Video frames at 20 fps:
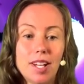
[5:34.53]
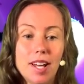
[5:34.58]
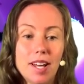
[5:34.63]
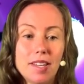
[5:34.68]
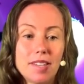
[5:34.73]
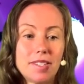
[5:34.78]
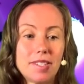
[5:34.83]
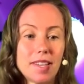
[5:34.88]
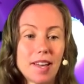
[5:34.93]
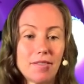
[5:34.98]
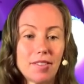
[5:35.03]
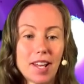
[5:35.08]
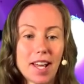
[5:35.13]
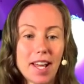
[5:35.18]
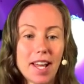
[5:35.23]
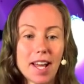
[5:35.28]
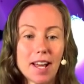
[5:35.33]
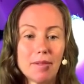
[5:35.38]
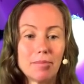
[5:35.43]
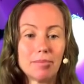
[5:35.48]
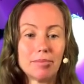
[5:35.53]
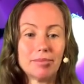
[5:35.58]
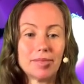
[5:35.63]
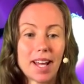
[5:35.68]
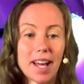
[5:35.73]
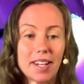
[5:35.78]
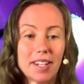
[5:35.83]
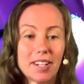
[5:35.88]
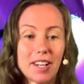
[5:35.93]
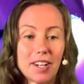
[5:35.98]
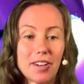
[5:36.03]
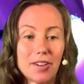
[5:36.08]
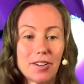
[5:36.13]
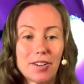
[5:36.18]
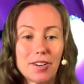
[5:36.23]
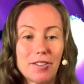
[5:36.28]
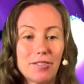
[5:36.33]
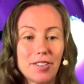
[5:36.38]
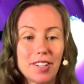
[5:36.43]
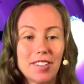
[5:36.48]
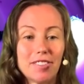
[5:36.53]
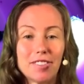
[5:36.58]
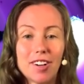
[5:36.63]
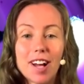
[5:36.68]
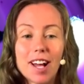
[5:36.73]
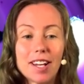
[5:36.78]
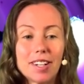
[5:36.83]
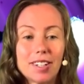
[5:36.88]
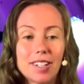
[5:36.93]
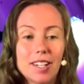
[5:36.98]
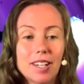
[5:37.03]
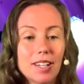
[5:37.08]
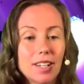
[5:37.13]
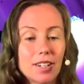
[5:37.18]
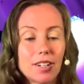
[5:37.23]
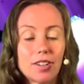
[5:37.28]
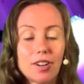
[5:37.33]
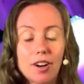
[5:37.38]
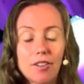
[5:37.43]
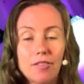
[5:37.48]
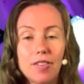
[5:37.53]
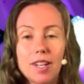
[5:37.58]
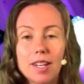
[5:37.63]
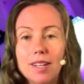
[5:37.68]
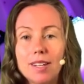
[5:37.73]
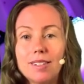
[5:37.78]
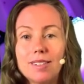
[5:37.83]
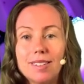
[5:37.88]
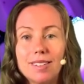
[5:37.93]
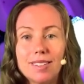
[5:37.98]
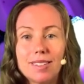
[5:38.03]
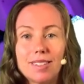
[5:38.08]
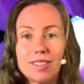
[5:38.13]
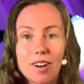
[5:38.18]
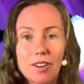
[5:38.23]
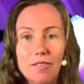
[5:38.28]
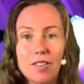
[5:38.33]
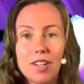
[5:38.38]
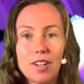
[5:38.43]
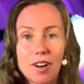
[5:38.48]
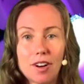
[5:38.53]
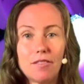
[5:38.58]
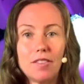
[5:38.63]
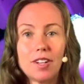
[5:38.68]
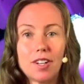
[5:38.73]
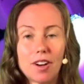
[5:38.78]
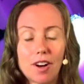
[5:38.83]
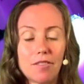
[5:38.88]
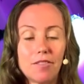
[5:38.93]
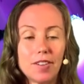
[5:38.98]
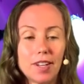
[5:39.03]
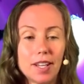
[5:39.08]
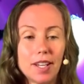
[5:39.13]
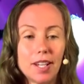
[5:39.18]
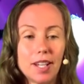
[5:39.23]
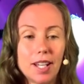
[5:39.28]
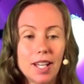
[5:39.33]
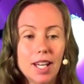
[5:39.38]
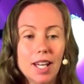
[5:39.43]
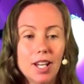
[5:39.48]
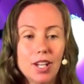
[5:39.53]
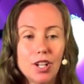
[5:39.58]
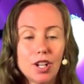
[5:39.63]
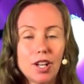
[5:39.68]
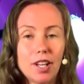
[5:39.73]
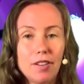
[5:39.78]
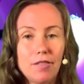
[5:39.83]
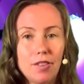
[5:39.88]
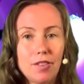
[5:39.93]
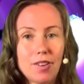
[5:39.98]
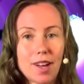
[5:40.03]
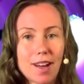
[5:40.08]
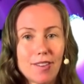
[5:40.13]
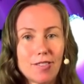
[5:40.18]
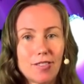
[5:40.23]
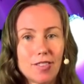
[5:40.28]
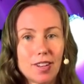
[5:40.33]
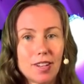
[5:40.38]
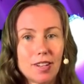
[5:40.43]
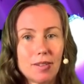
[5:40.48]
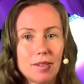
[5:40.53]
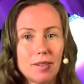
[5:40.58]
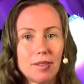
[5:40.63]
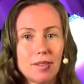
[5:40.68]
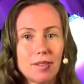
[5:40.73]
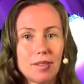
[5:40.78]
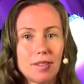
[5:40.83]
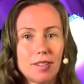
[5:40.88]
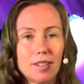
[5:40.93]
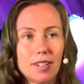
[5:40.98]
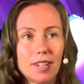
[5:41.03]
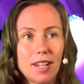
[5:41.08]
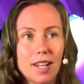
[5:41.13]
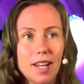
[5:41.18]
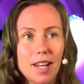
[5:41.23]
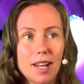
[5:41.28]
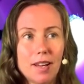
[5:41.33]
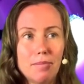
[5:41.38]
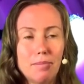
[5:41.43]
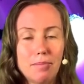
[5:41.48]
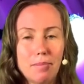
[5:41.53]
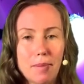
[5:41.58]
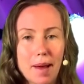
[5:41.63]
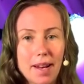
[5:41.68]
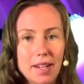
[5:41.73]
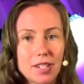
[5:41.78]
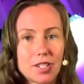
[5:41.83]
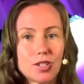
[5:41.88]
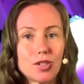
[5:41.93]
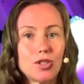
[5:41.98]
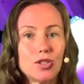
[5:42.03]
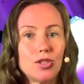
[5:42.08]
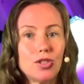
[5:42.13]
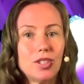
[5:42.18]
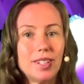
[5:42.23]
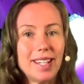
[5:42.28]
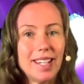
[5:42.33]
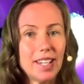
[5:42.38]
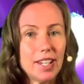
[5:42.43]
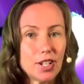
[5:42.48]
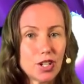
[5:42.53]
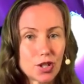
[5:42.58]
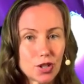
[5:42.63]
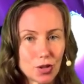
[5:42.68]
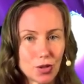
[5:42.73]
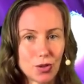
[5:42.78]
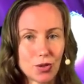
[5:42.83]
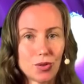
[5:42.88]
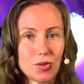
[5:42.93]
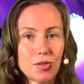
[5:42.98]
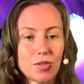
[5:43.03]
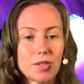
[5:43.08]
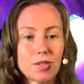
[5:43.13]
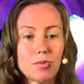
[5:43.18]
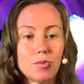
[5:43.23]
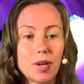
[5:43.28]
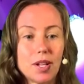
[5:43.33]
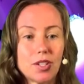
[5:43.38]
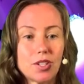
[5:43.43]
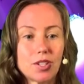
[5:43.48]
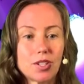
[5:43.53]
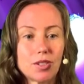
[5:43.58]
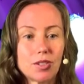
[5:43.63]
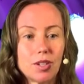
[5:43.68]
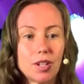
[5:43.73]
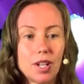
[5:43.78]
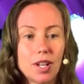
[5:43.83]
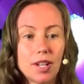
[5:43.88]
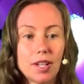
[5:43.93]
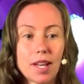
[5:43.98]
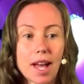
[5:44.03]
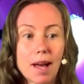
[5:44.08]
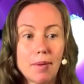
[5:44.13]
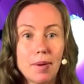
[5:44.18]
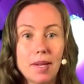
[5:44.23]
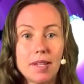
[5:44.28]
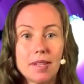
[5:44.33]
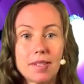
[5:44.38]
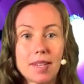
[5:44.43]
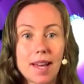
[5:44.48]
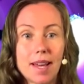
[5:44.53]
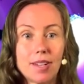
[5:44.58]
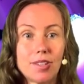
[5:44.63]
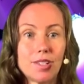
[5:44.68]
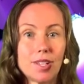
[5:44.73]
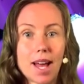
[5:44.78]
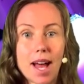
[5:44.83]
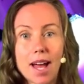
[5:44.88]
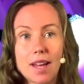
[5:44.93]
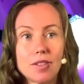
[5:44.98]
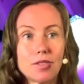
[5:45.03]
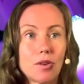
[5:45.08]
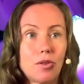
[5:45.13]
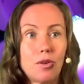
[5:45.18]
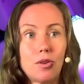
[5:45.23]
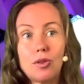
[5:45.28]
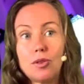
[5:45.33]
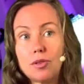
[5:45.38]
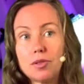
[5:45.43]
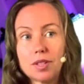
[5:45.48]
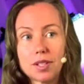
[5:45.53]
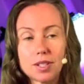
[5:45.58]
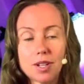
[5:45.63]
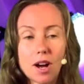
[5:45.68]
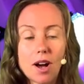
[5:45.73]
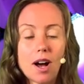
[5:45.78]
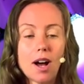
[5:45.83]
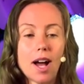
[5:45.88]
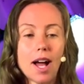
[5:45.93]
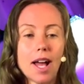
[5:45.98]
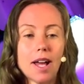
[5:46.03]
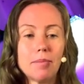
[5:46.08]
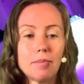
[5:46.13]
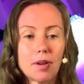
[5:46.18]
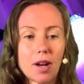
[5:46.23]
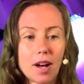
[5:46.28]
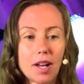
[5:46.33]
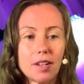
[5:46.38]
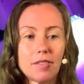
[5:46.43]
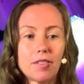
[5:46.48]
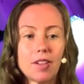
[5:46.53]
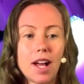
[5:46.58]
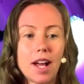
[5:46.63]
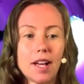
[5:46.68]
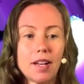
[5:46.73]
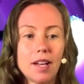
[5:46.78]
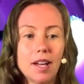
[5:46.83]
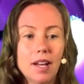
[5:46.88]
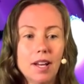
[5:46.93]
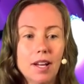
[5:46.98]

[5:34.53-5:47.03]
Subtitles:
7 a.m. How did I know? Coffee, right? Coffee. You know, if you have mental issues, which Cammie is saying she has all the time, kind of like